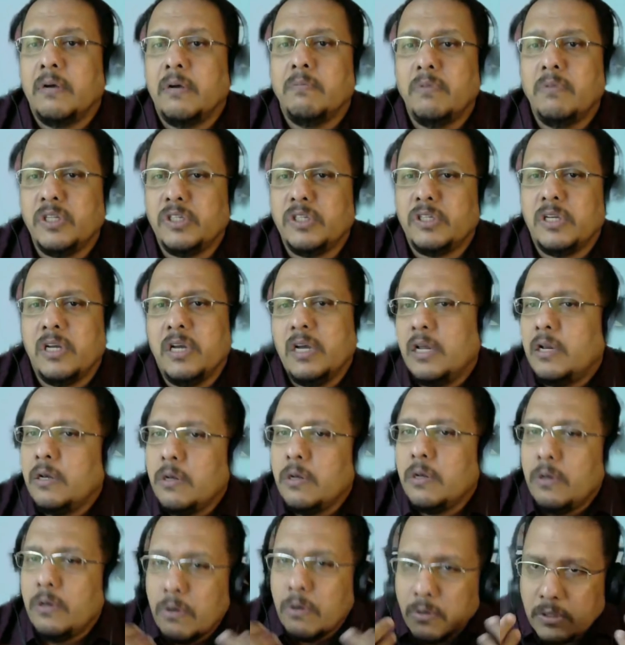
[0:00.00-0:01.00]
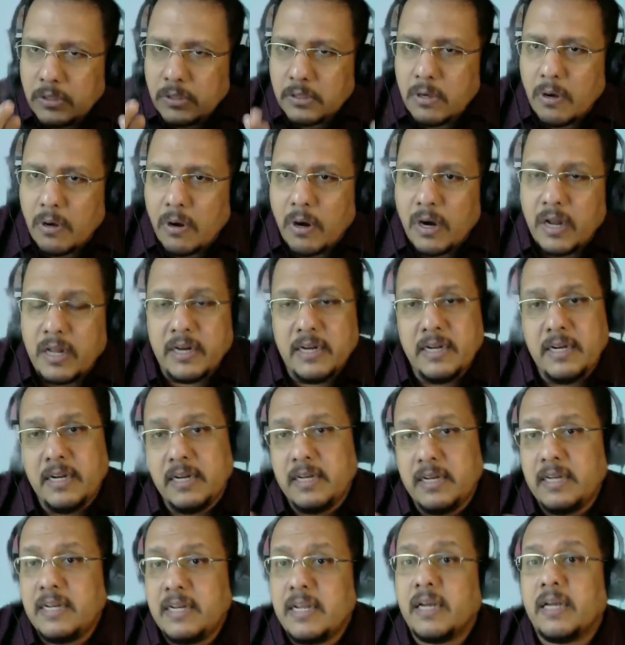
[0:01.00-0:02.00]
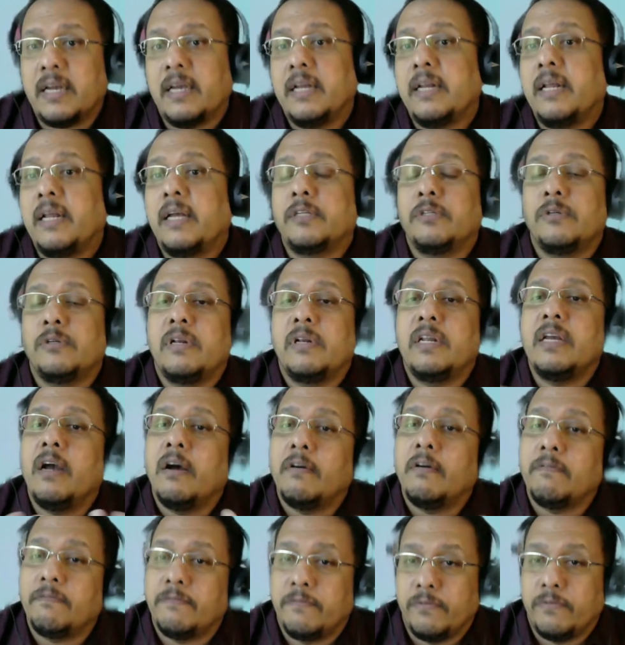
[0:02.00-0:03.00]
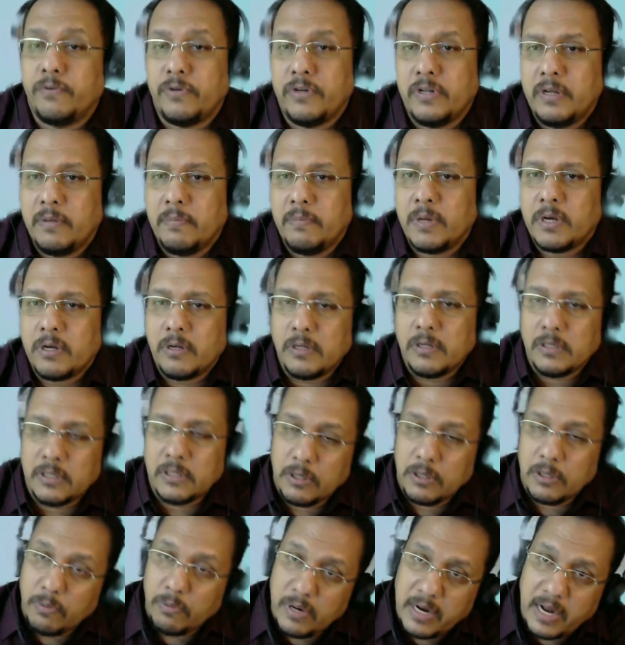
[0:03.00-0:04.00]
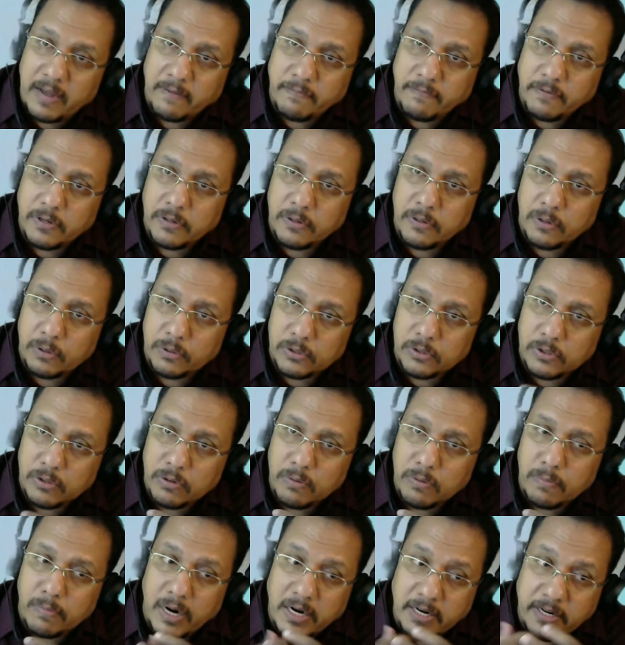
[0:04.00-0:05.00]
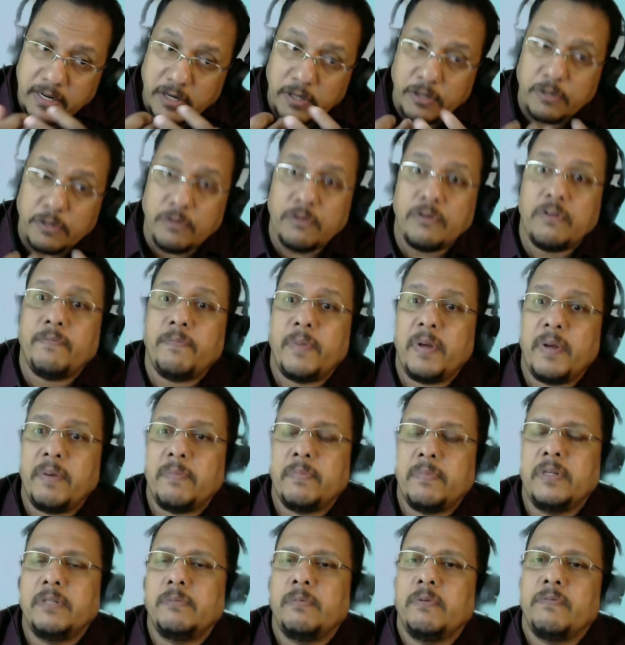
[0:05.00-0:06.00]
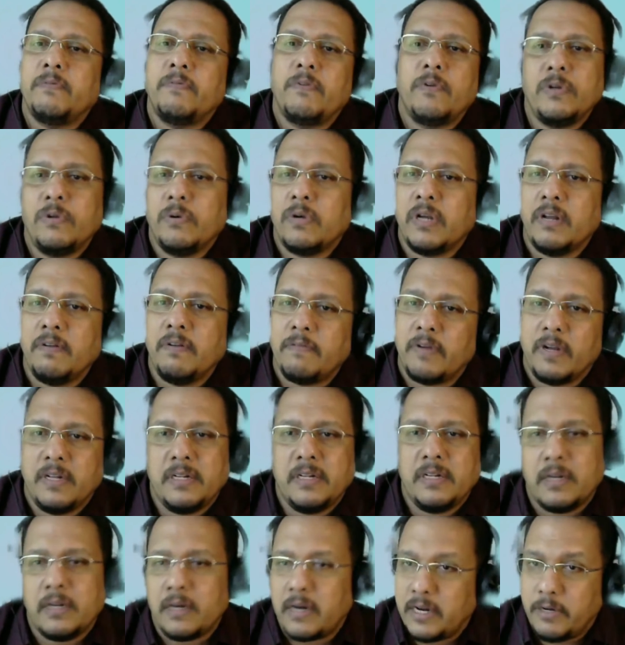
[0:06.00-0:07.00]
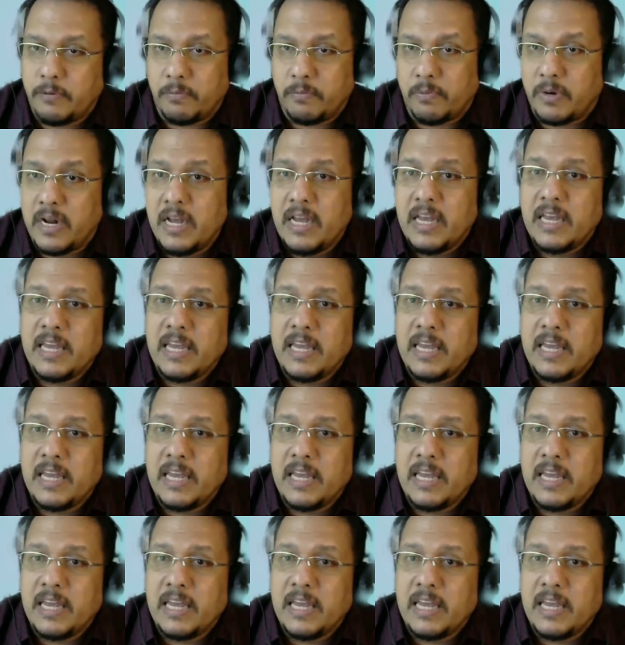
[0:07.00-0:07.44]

which no scholar in India can actually afford, because you will have to go through multitude of papers before you can find the right one.